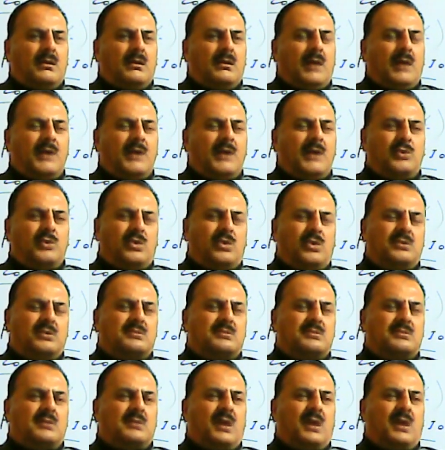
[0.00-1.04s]
I don't
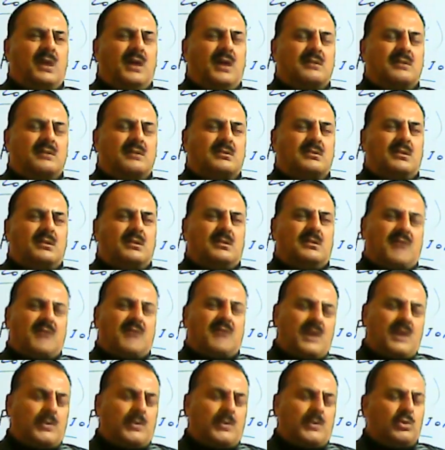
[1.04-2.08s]
ask
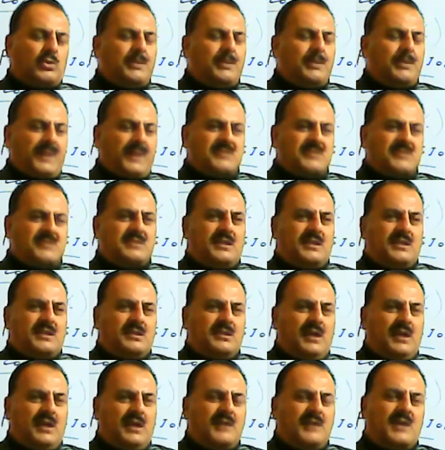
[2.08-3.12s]
talk about only
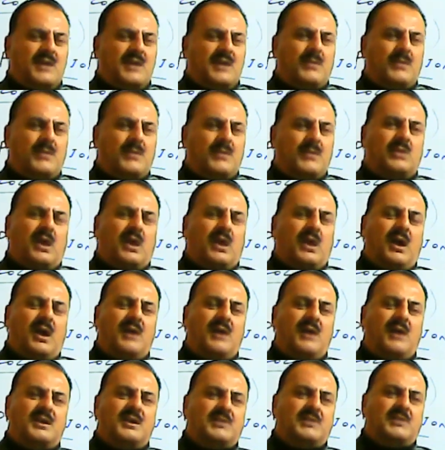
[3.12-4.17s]
Pakistan. I talk about
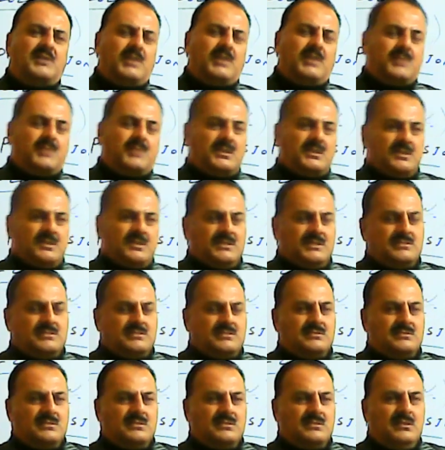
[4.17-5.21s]
all underdeveloped
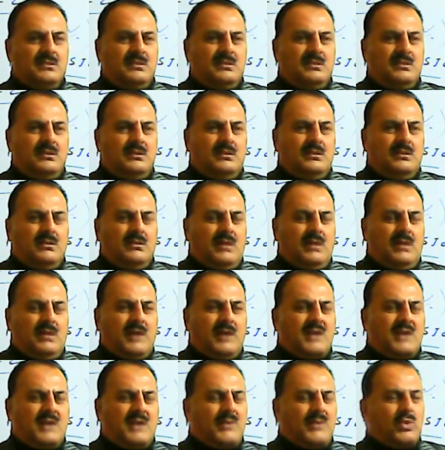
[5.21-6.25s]
countries. I
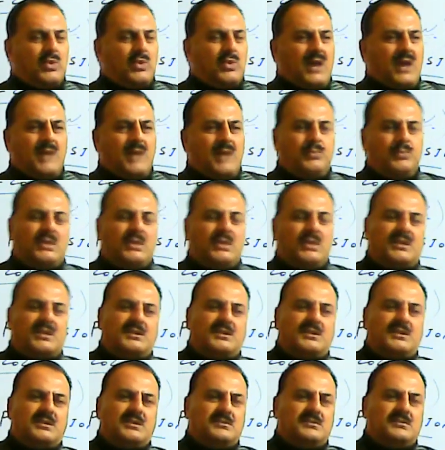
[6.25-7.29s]
talk about all poor
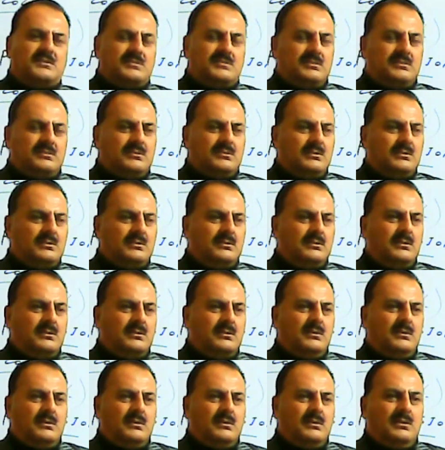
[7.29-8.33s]
countries.
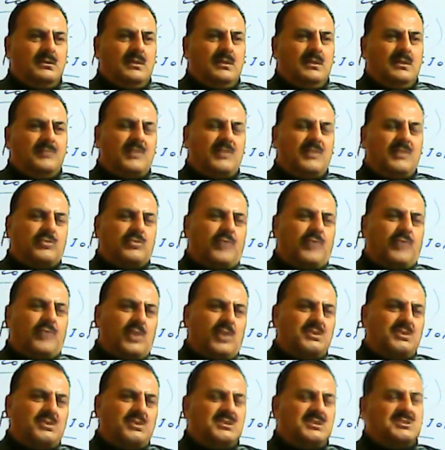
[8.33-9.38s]
If they have to
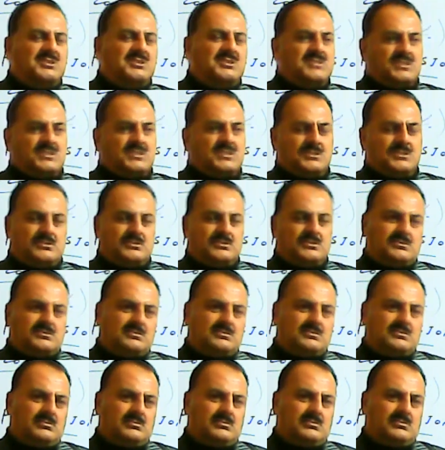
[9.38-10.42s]
follow these instructions,
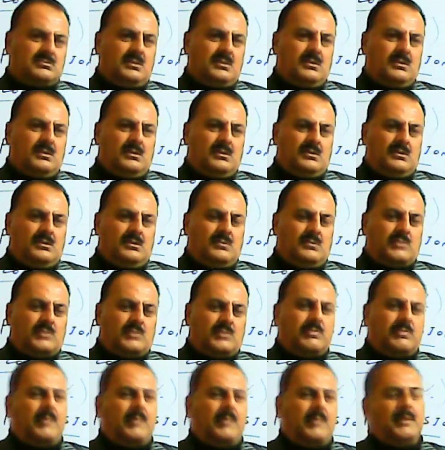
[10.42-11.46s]
most
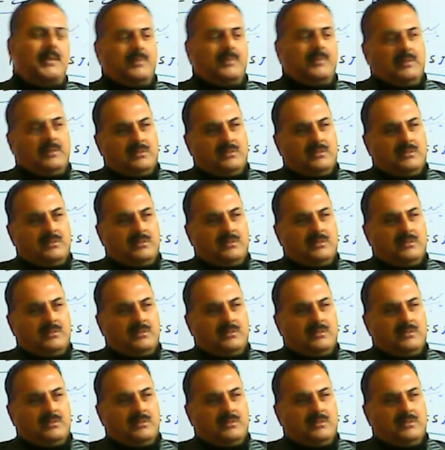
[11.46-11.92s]
probably